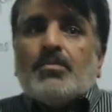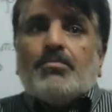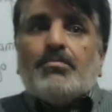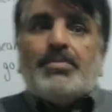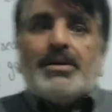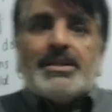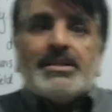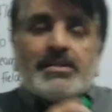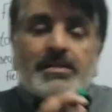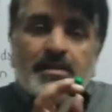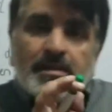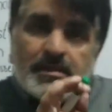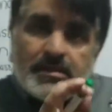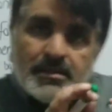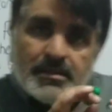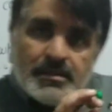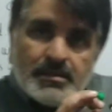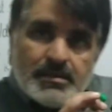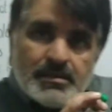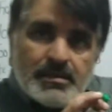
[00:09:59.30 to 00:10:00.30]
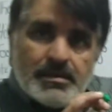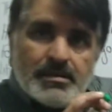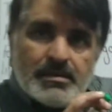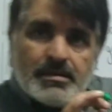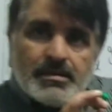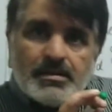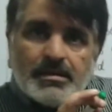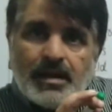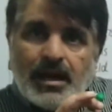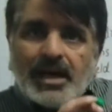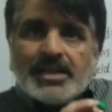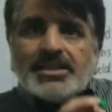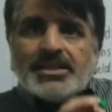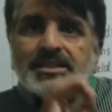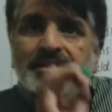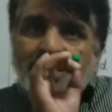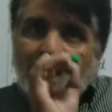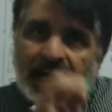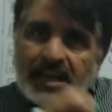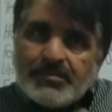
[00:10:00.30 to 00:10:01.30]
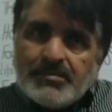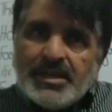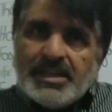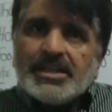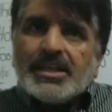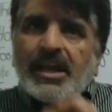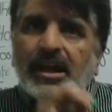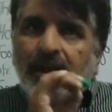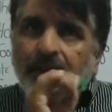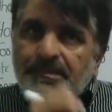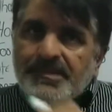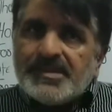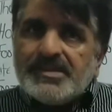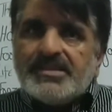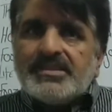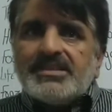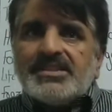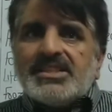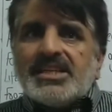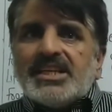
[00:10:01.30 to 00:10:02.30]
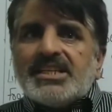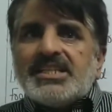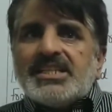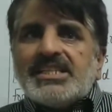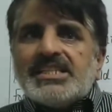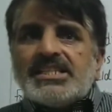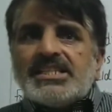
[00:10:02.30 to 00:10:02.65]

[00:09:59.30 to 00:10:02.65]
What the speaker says: But other time it happens that the